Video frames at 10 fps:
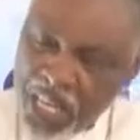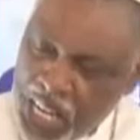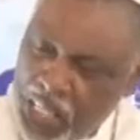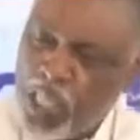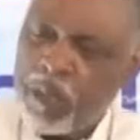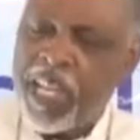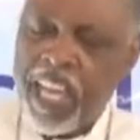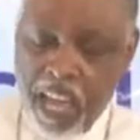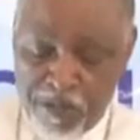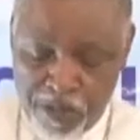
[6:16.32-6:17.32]
let us be
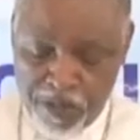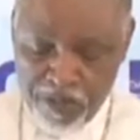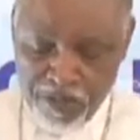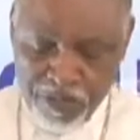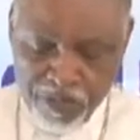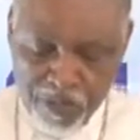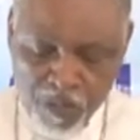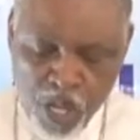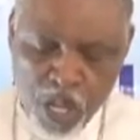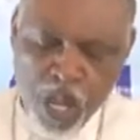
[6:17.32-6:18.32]
careful,
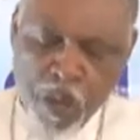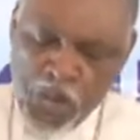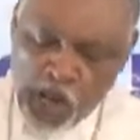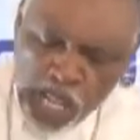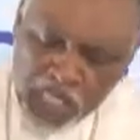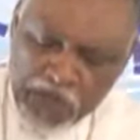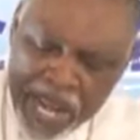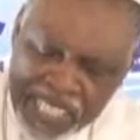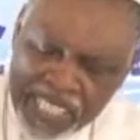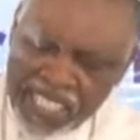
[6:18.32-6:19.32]
because
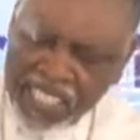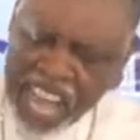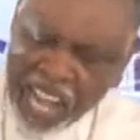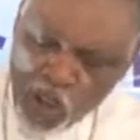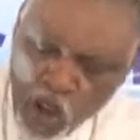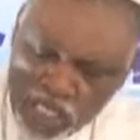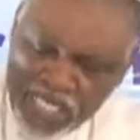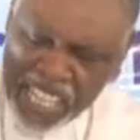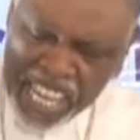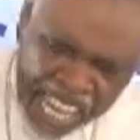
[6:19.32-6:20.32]
blessings can
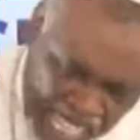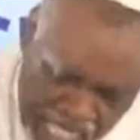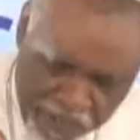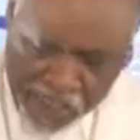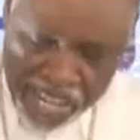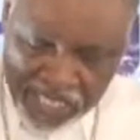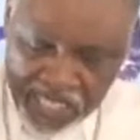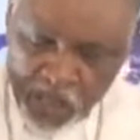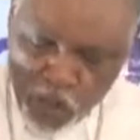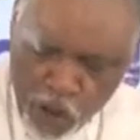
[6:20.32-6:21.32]
cause
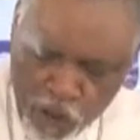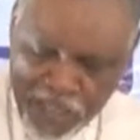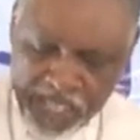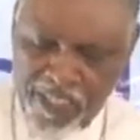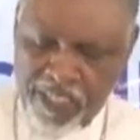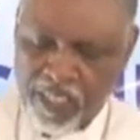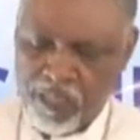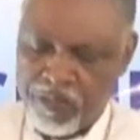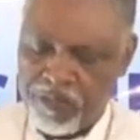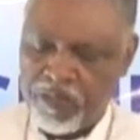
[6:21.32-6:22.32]
indifference to your faith.
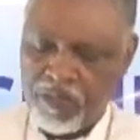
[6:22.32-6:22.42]
Let